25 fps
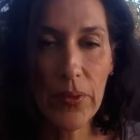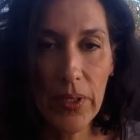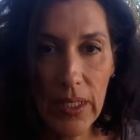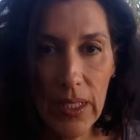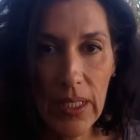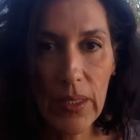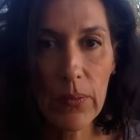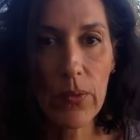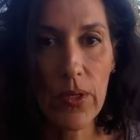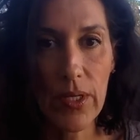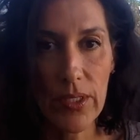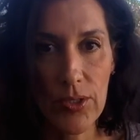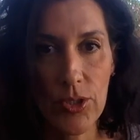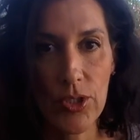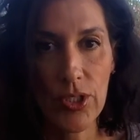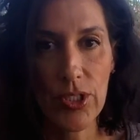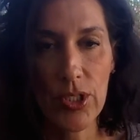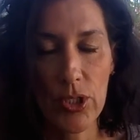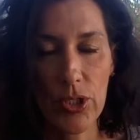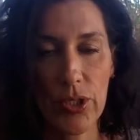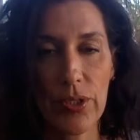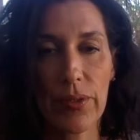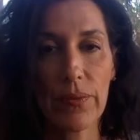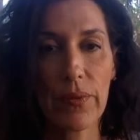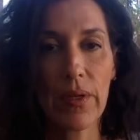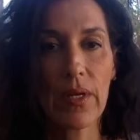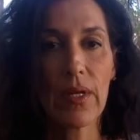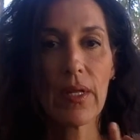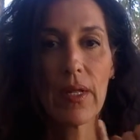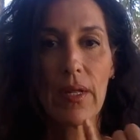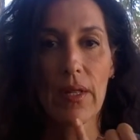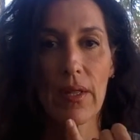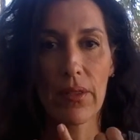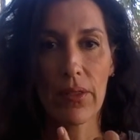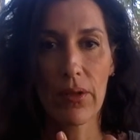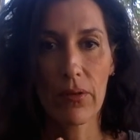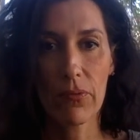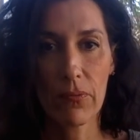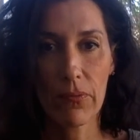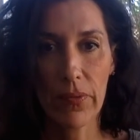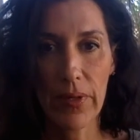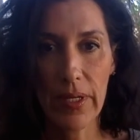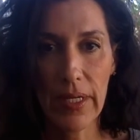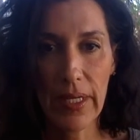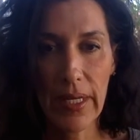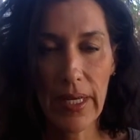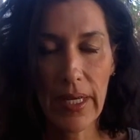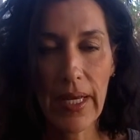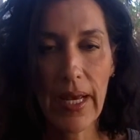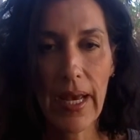really want you to do the
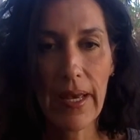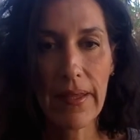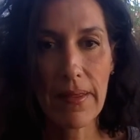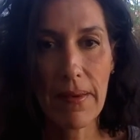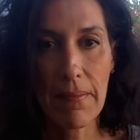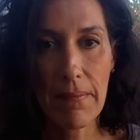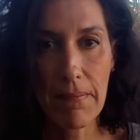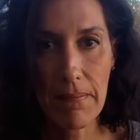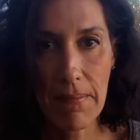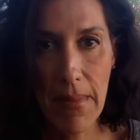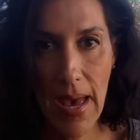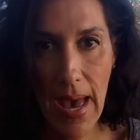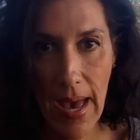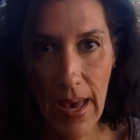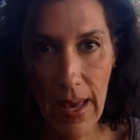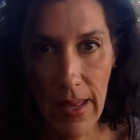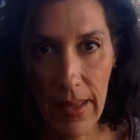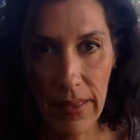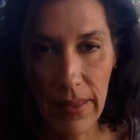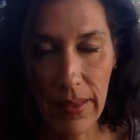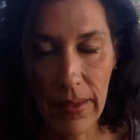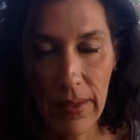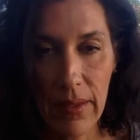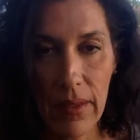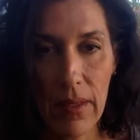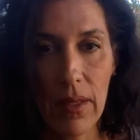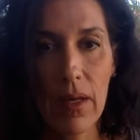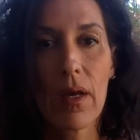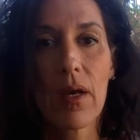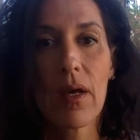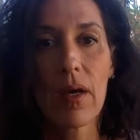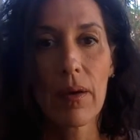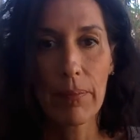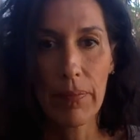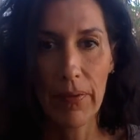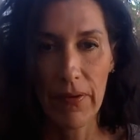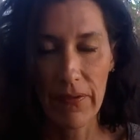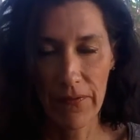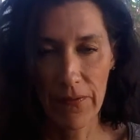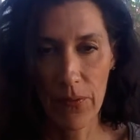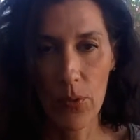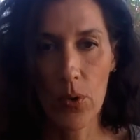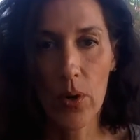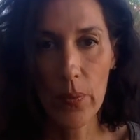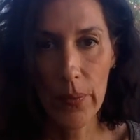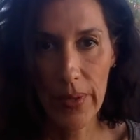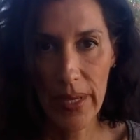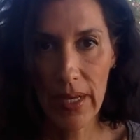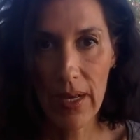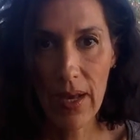reading and the math
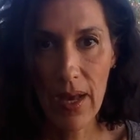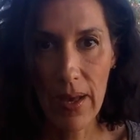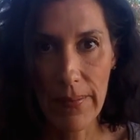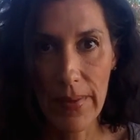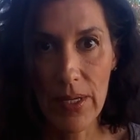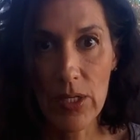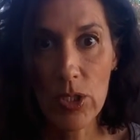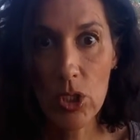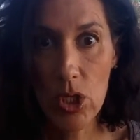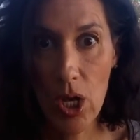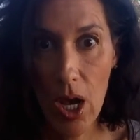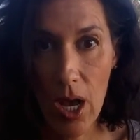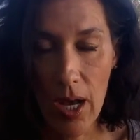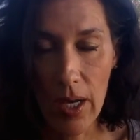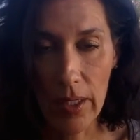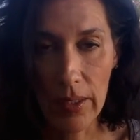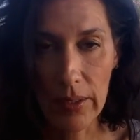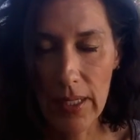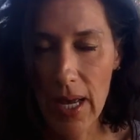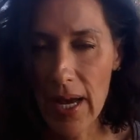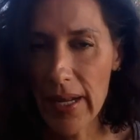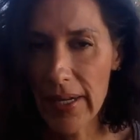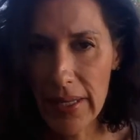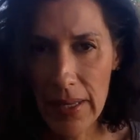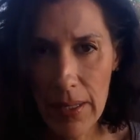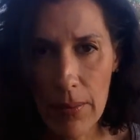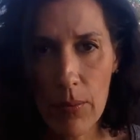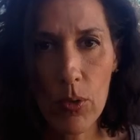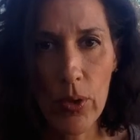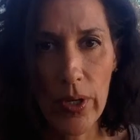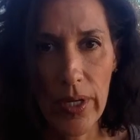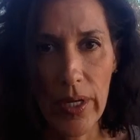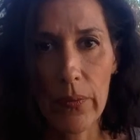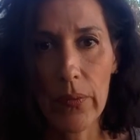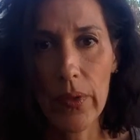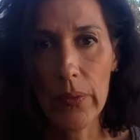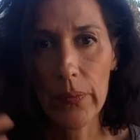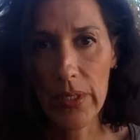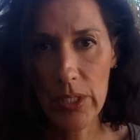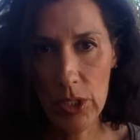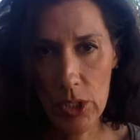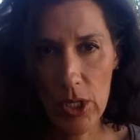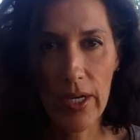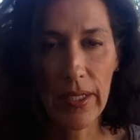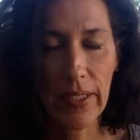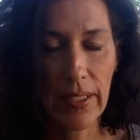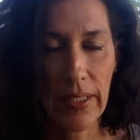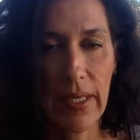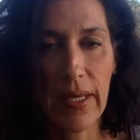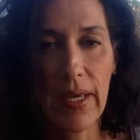before we come and talk. Not in the morning, when we
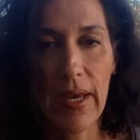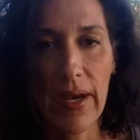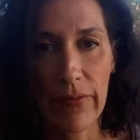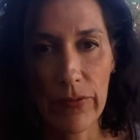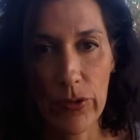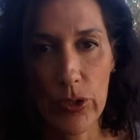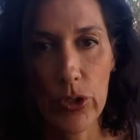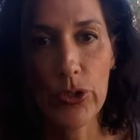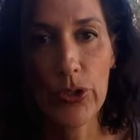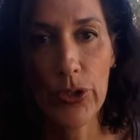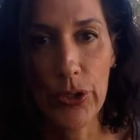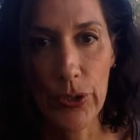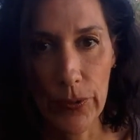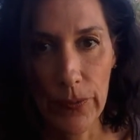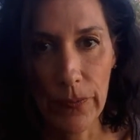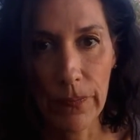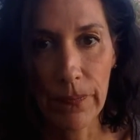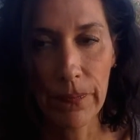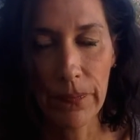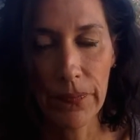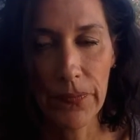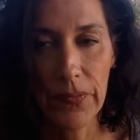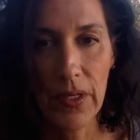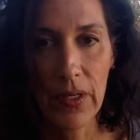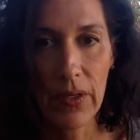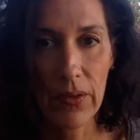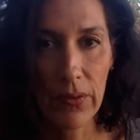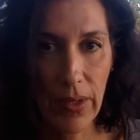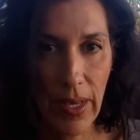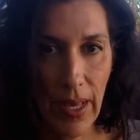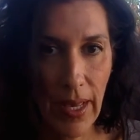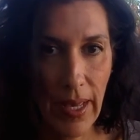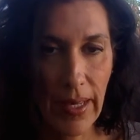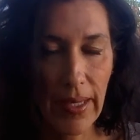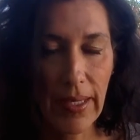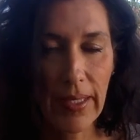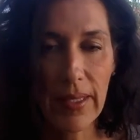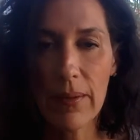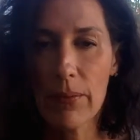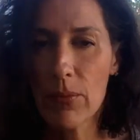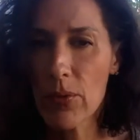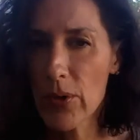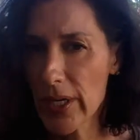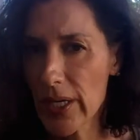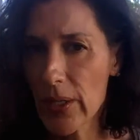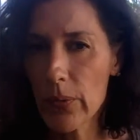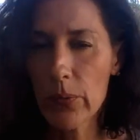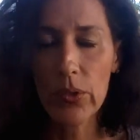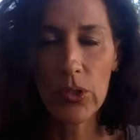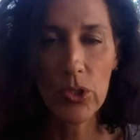talk in the afternoon. Okay? In the
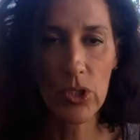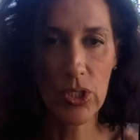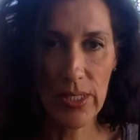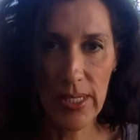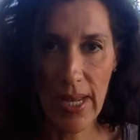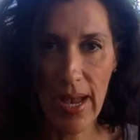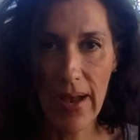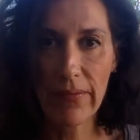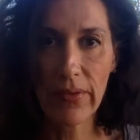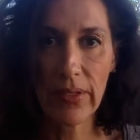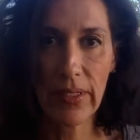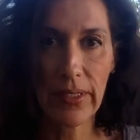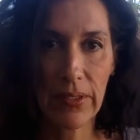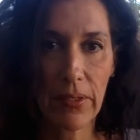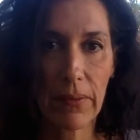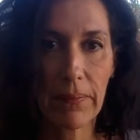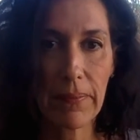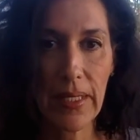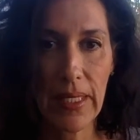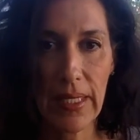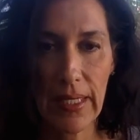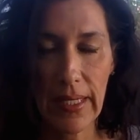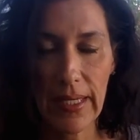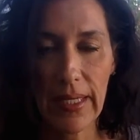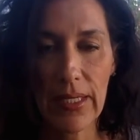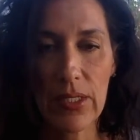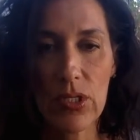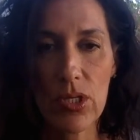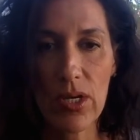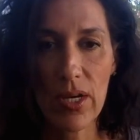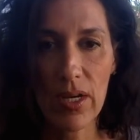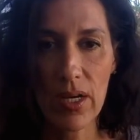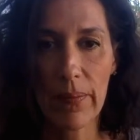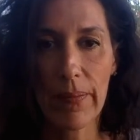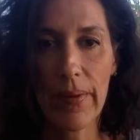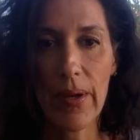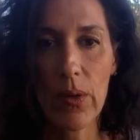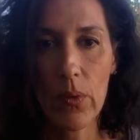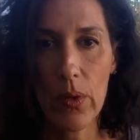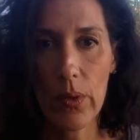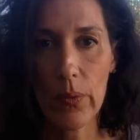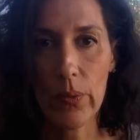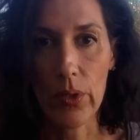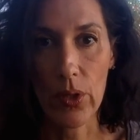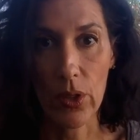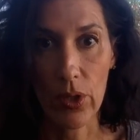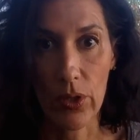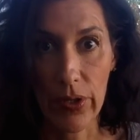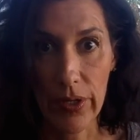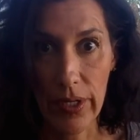morning, we'll just have a little meeting and talk about what
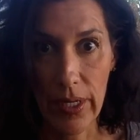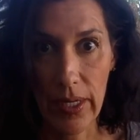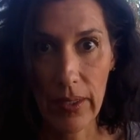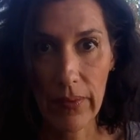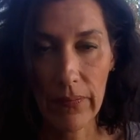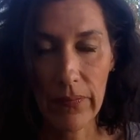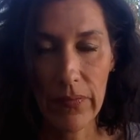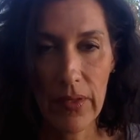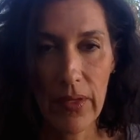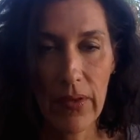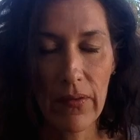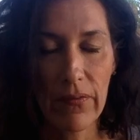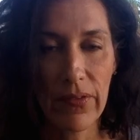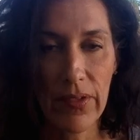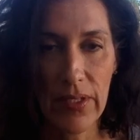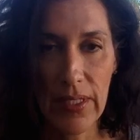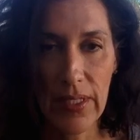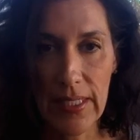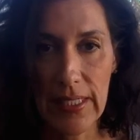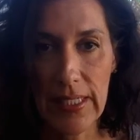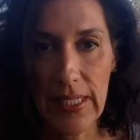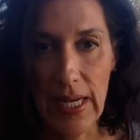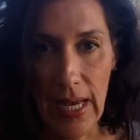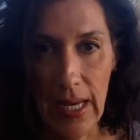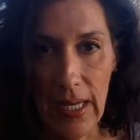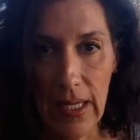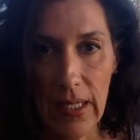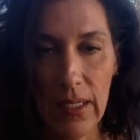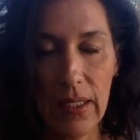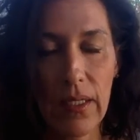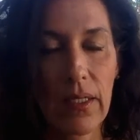we're learning for the day.